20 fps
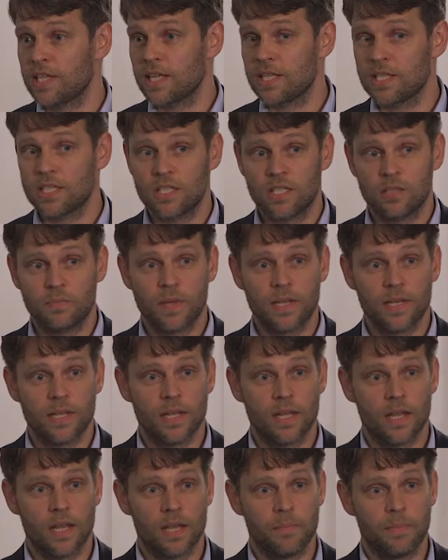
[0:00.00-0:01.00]
Nexus has
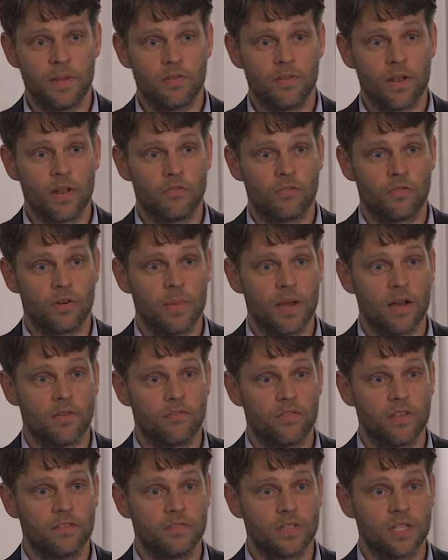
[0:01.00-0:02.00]
been around for
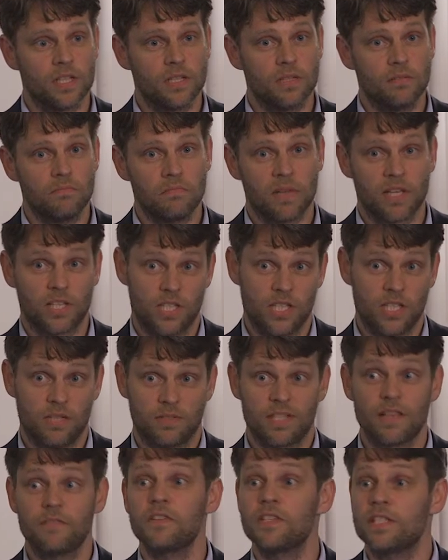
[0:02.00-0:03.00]
about
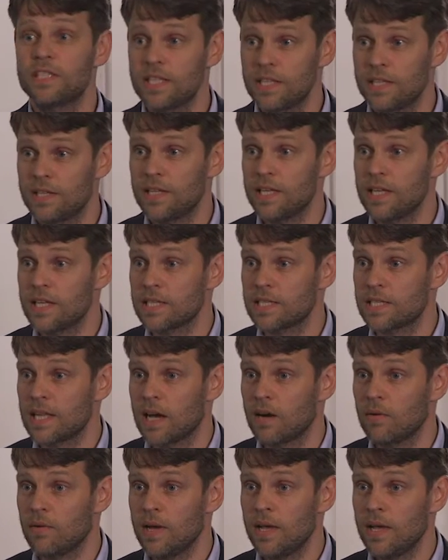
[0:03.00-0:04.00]
17 years
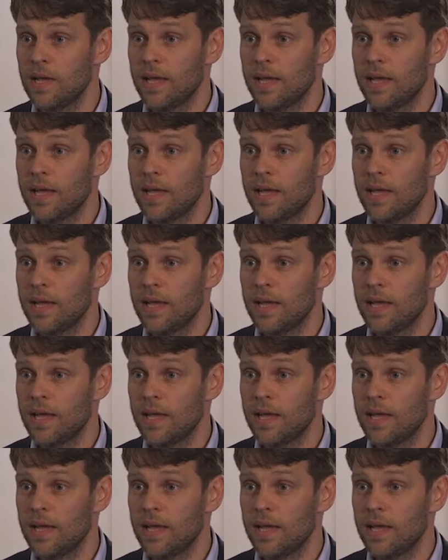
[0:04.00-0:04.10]
now.